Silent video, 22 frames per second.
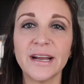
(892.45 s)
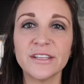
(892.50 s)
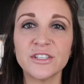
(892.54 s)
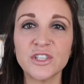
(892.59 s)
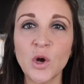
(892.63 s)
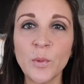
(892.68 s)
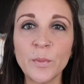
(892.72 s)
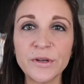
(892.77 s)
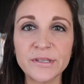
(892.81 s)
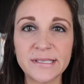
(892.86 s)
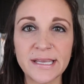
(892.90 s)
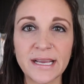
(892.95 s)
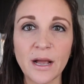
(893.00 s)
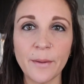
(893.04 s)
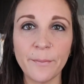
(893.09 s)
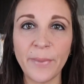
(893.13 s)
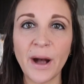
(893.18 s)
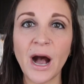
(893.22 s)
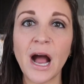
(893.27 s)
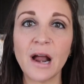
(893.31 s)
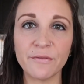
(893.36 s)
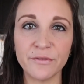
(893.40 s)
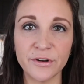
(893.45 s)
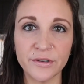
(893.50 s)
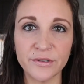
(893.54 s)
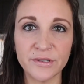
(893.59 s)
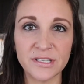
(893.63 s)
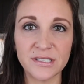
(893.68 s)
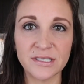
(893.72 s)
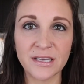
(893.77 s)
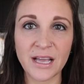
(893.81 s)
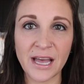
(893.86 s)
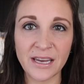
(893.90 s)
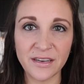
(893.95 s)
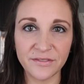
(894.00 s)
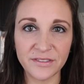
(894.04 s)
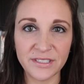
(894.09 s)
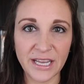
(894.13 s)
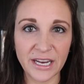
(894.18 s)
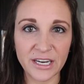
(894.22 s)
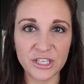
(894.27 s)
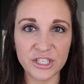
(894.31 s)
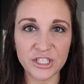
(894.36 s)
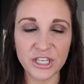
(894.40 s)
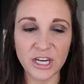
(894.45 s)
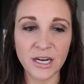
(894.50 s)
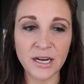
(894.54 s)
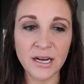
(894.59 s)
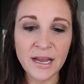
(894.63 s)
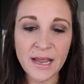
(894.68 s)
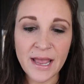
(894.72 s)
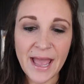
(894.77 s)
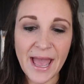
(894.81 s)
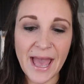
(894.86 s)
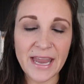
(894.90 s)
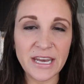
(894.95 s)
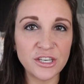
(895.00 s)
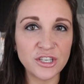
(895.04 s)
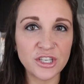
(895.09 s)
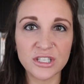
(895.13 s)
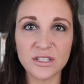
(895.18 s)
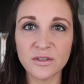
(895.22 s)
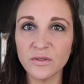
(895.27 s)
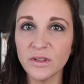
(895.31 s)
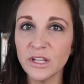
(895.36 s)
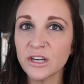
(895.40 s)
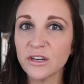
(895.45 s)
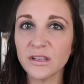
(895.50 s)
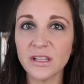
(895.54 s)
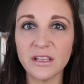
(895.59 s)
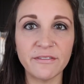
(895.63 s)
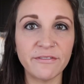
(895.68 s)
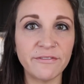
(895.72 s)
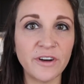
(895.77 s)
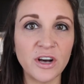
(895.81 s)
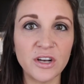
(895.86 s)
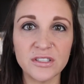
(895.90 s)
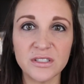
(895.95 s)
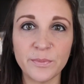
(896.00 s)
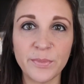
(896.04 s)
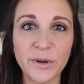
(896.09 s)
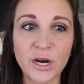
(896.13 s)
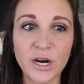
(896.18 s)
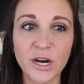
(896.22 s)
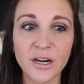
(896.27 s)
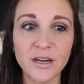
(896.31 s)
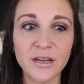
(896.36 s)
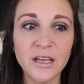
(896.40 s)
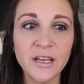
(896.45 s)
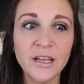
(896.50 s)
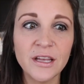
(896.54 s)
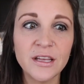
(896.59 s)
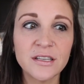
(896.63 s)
It's almost like a pot roast kind of texture, and it just literally falls apart.